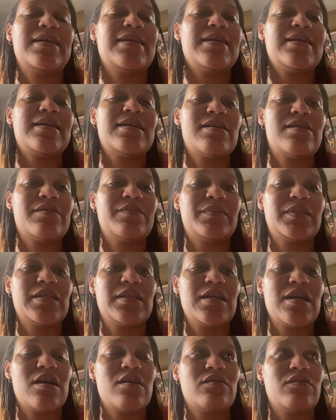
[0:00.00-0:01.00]
it comes
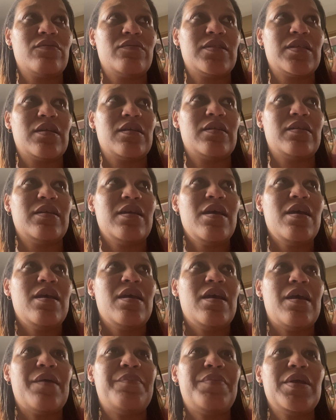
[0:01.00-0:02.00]
and goes and
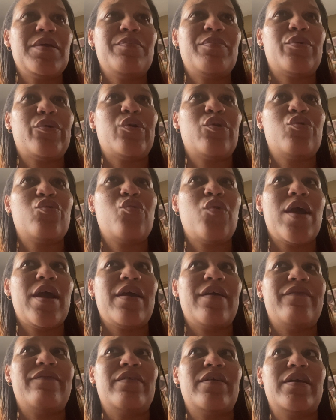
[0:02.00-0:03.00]
people who
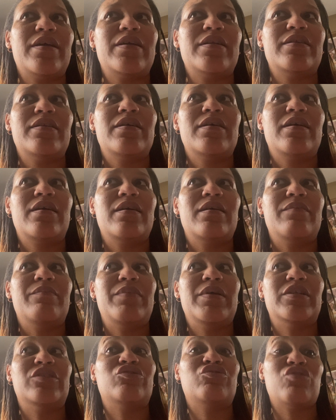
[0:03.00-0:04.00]
haven't
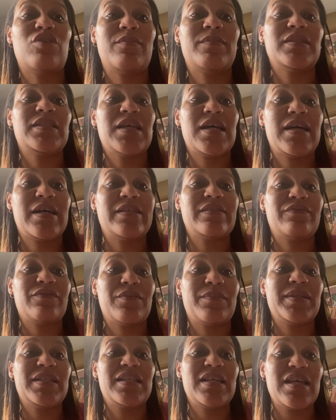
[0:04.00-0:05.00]
been traumatized
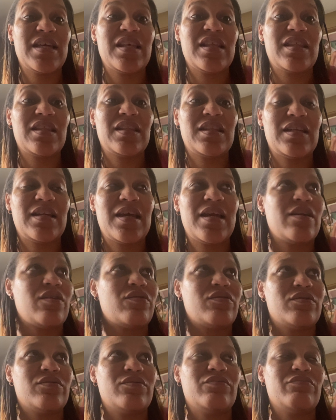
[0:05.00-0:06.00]
from a death, they
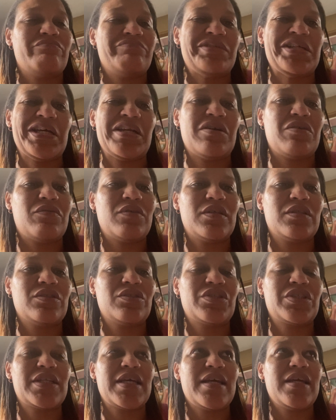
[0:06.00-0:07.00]
don't
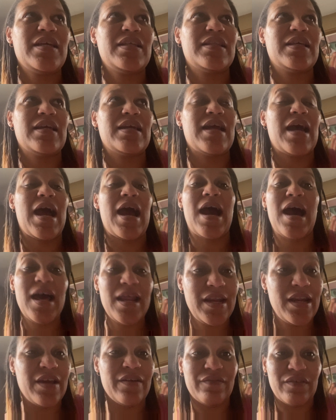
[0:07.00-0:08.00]
understand that. I
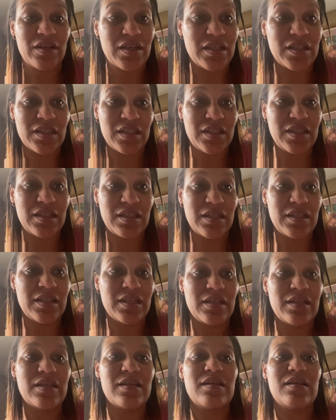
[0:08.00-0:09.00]
never understood
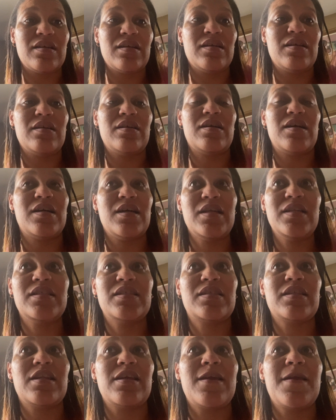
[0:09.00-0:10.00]
it
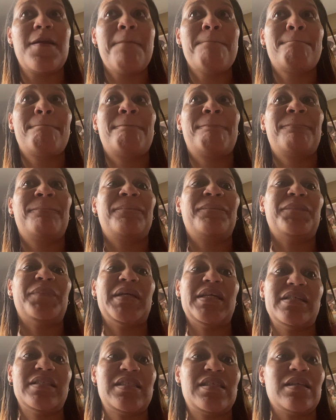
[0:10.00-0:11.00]
honestly,
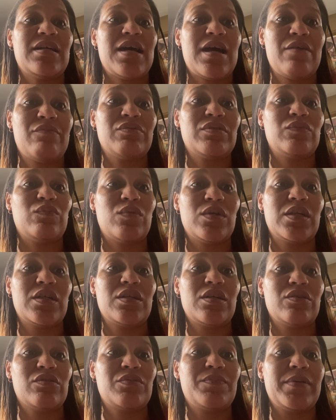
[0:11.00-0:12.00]
until I was one of
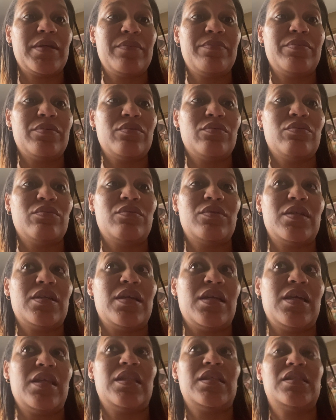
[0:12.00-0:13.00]
those people
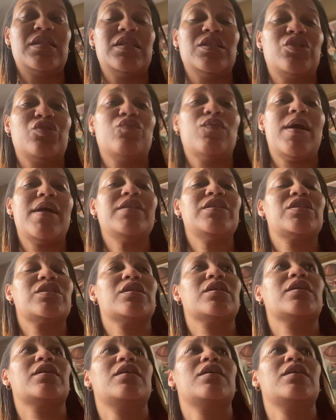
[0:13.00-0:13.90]
in the situation.